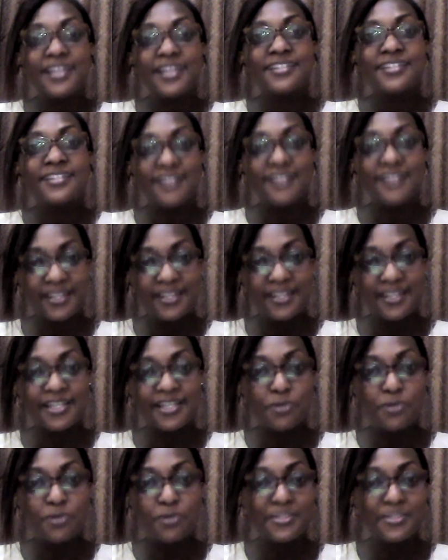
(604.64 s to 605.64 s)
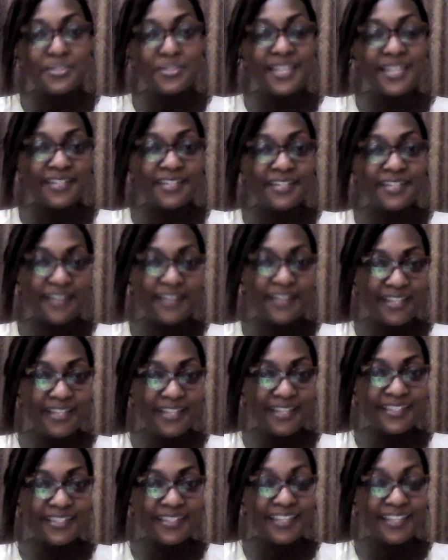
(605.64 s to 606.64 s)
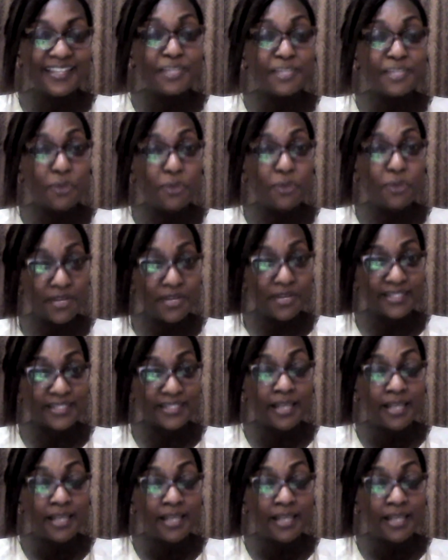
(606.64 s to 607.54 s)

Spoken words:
It rains, and when we say it rains, it pours.